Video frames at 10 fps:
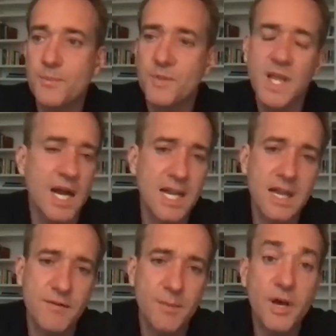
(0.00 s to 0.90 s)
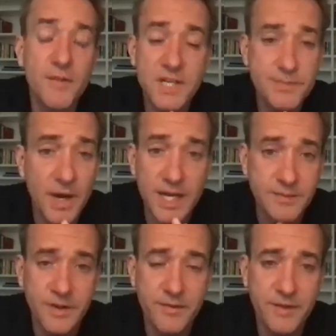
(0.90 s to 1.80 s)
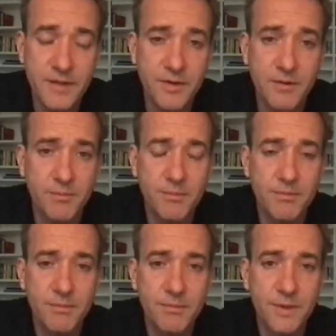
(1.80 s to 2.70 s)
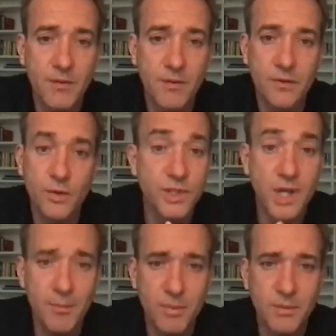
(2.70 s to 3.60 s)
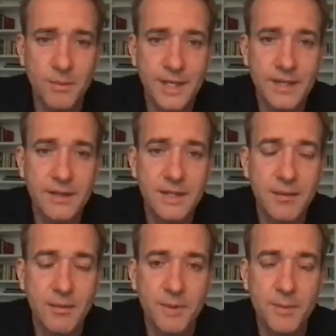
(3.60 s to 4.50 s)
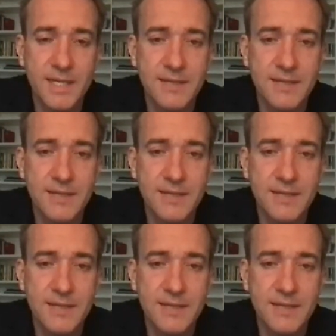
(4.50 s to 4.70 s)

Yeah, I love A Perfect Spy is my favorite novel of all time, probably. That would be my...